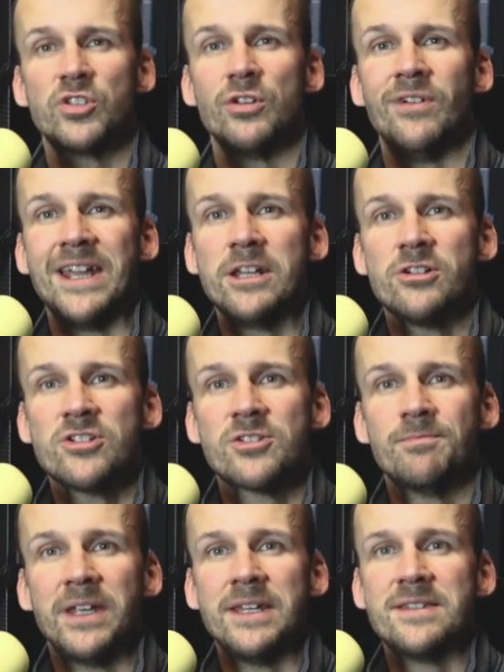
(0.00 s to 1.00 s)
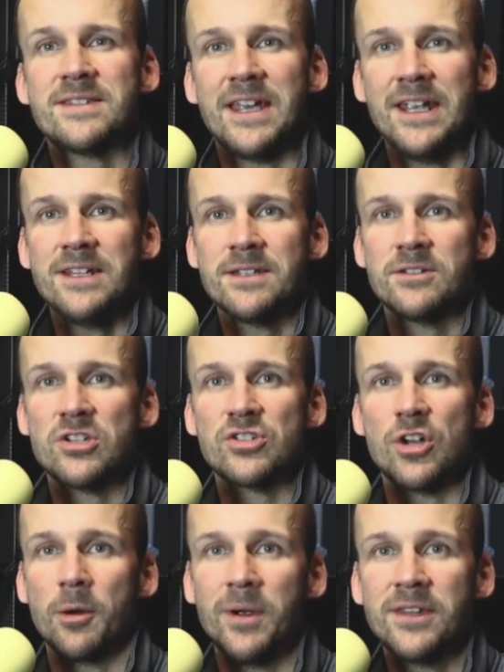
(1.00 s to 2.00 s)
dividers inside to
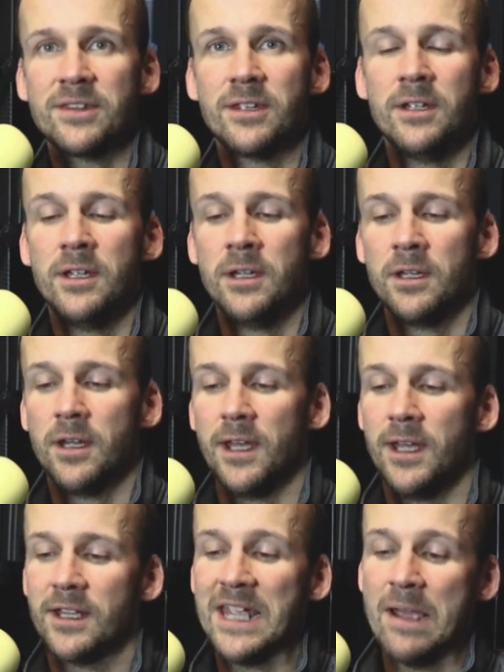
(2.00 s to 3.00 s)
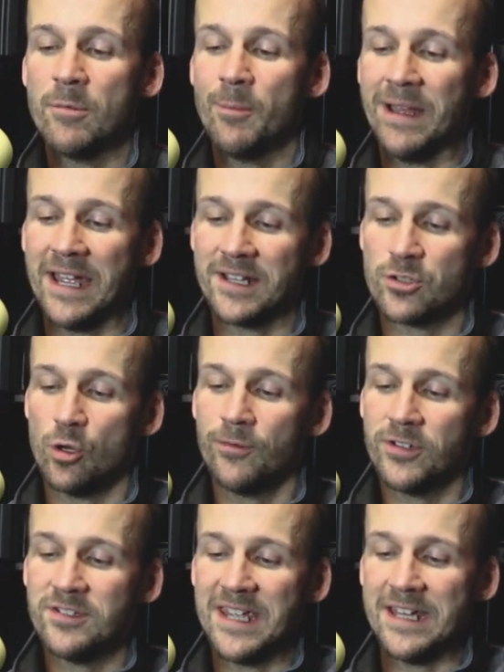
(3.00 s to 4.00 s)
start with. Camera bags
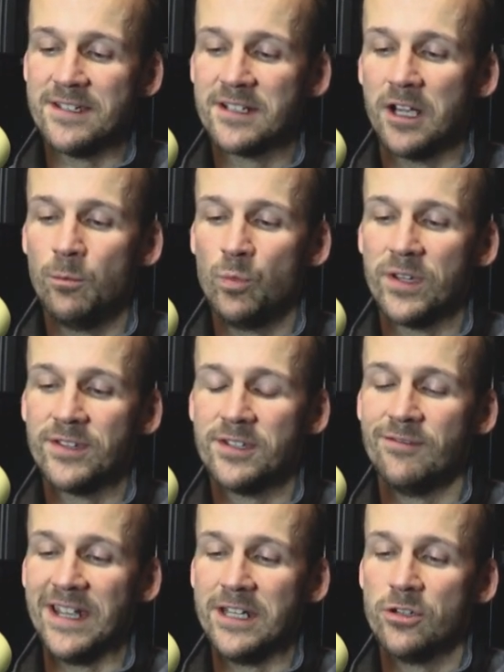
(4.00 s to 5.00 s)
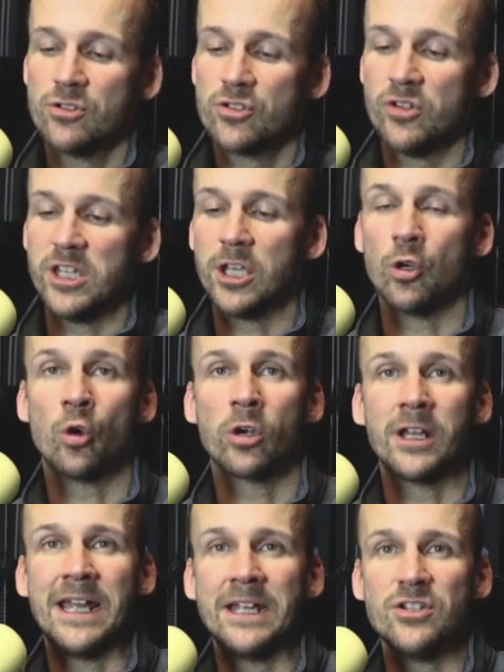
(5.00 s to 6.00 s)
often tend to come with dividers so that you can
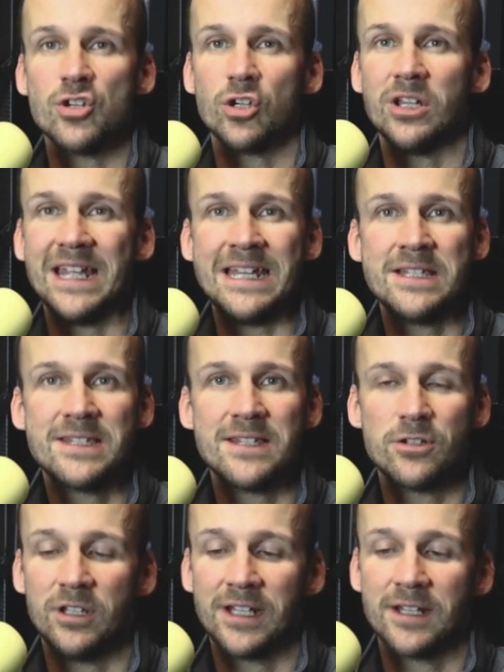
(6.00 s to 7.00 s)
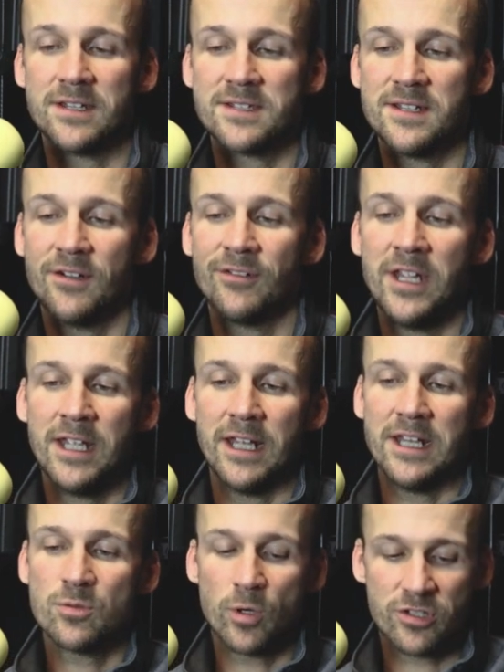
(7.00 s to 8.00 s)
organize your lenses, all that kind of stuff.
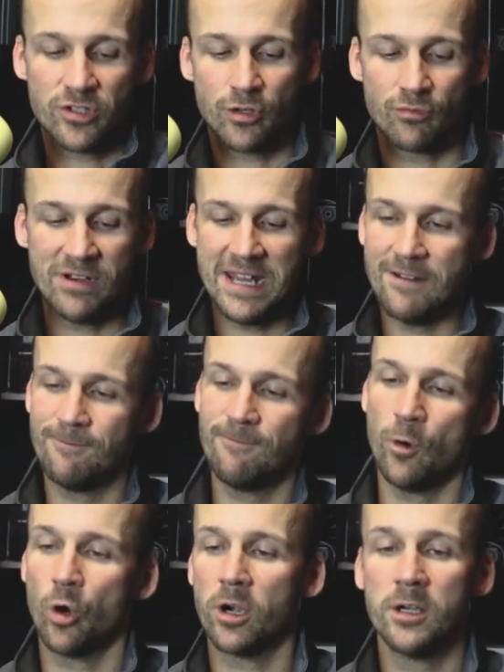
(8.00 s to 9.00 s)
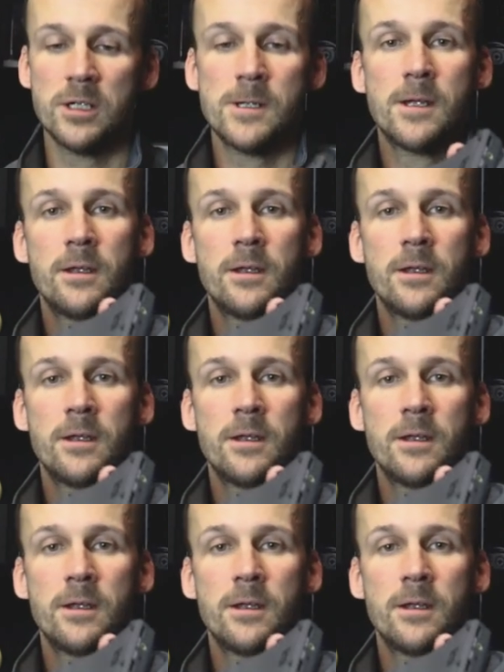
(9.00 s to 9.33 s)
And this works great for